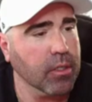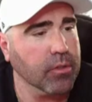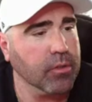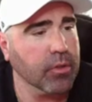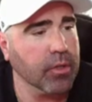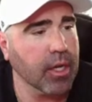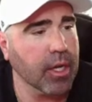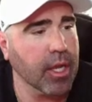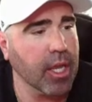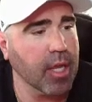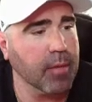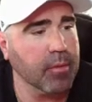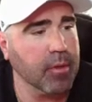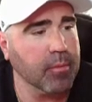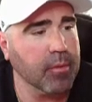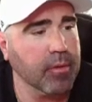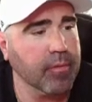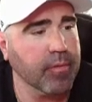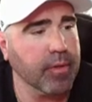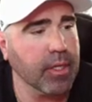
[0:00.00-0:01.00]
So I got A B
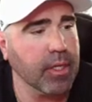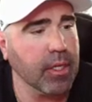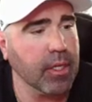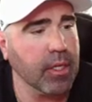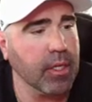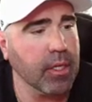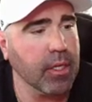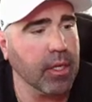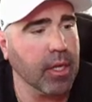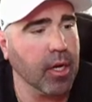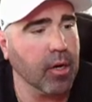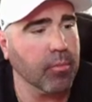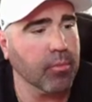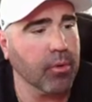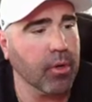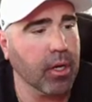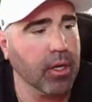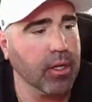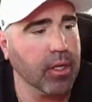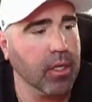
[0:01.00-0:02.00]
B V, Air
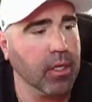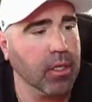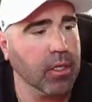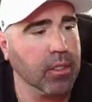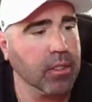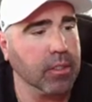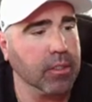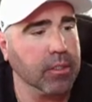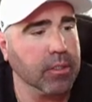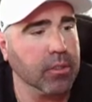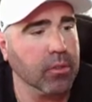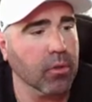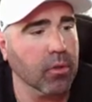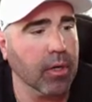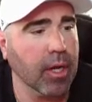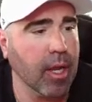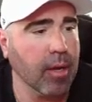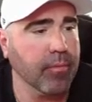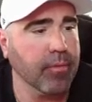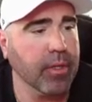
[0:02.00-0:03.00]
Products, or
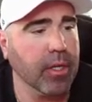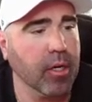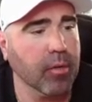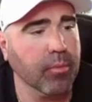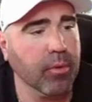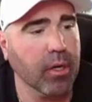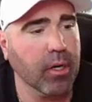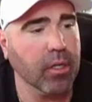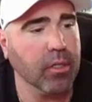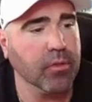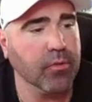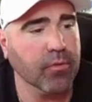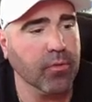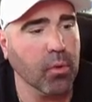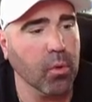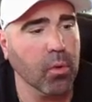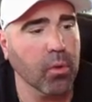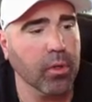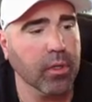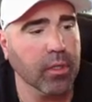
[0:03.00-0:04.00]
AbbVie, Air Products,
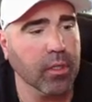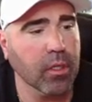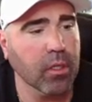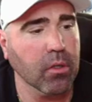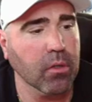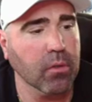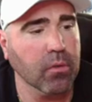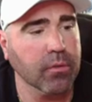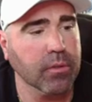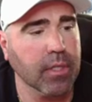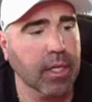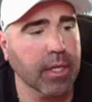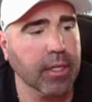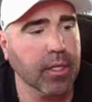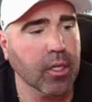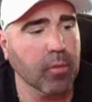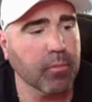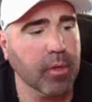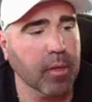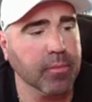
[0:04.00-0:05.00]
Ford, Lowe's,
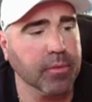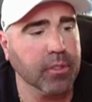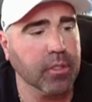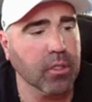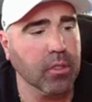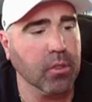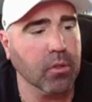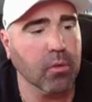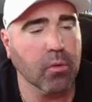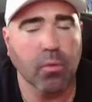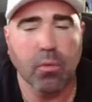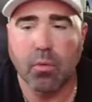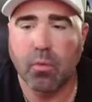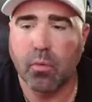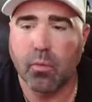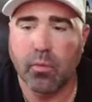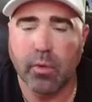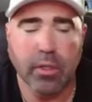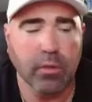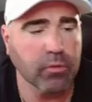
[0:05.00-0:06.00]
Linde, PepsiCo,
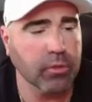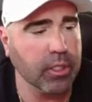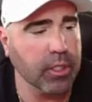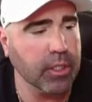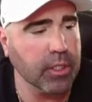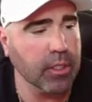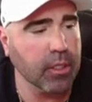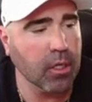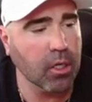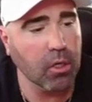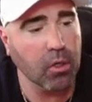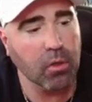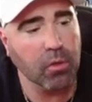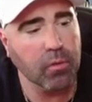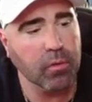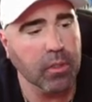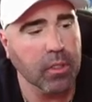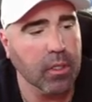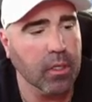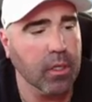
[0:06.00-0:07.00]
Realty
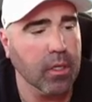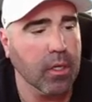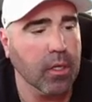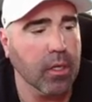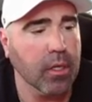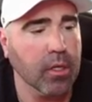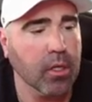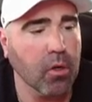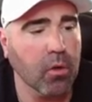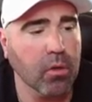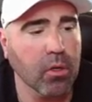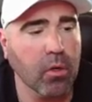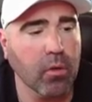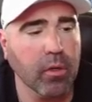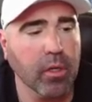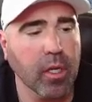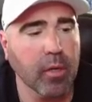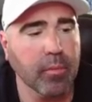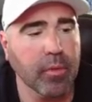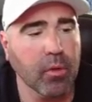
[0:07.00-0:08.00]
O,
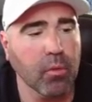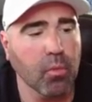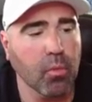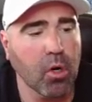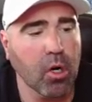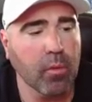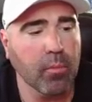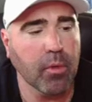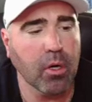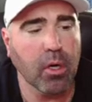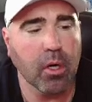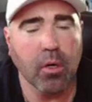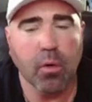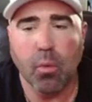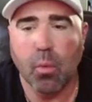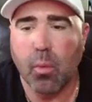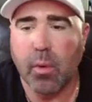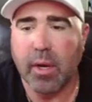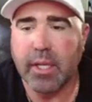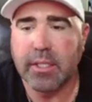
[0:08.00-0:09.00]
Coca-Cola Company,
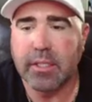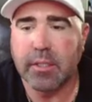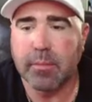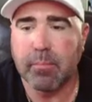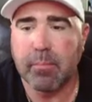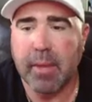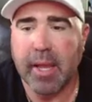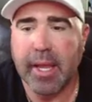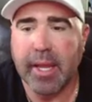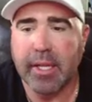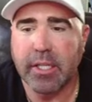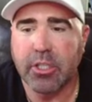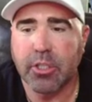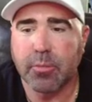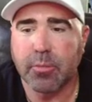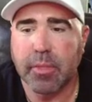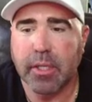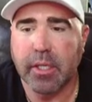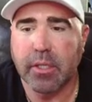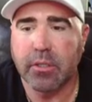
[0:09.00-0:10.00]
Walmart, Waste
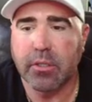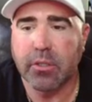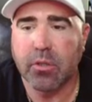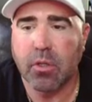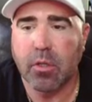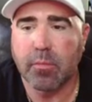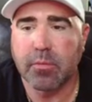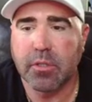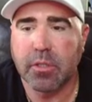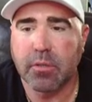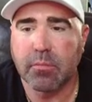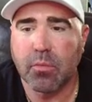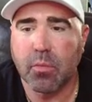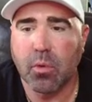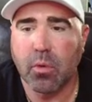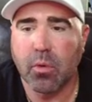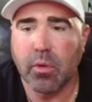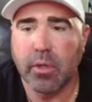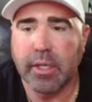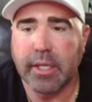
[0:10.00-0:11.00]
Management. Scroll up some
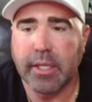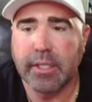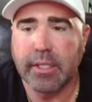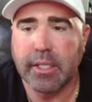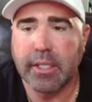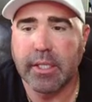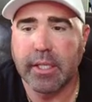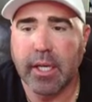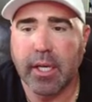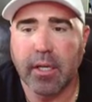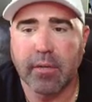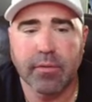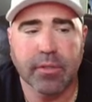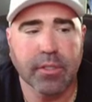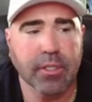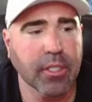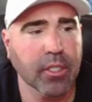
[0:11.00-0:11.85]
more E T Fs.